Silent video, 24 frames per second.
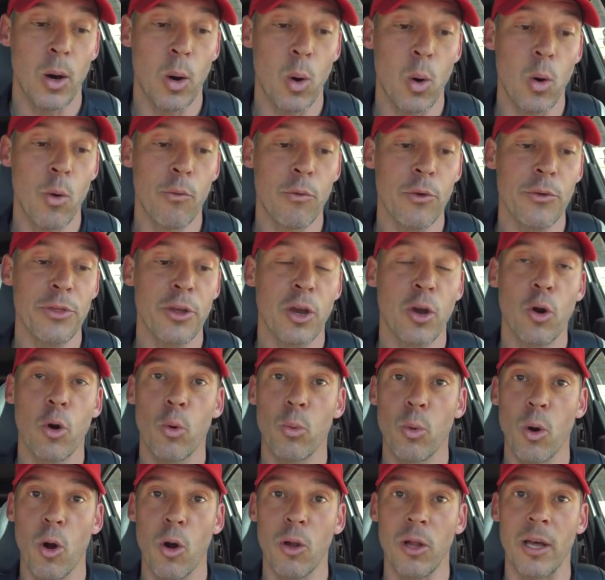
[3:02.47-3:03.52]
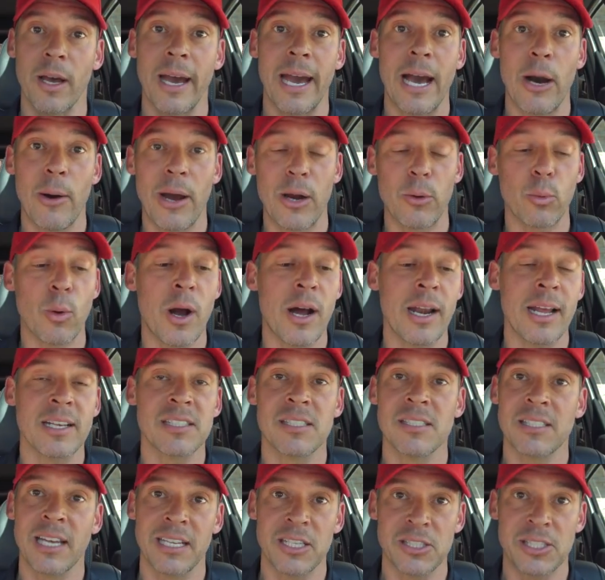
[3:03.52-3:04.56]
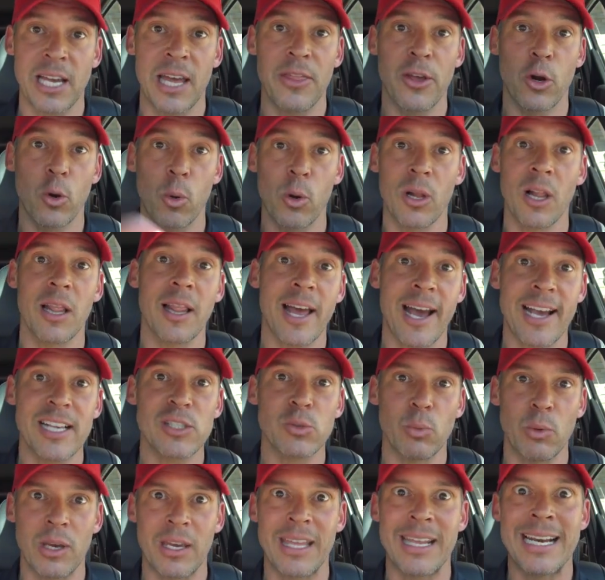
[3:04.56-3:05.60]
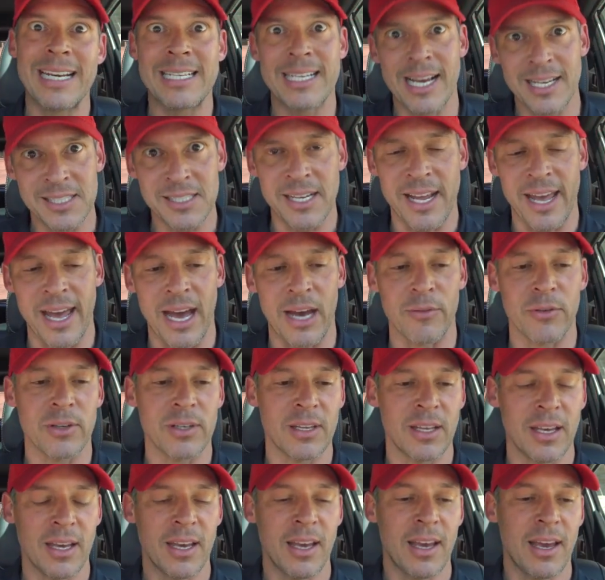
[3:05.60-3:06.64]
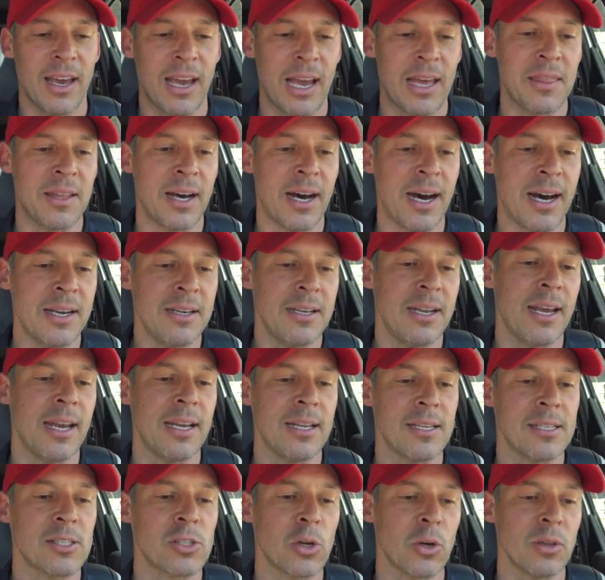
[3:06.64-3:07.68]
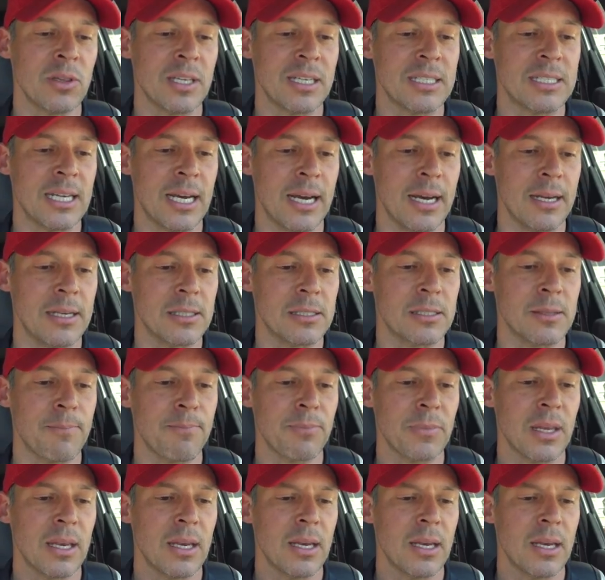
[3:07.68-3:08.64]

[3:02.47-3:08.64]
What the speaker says: over the Corolla. How ironic, since I just had the Corolla last week and it doesn't have it, and the Hyundai certainly does.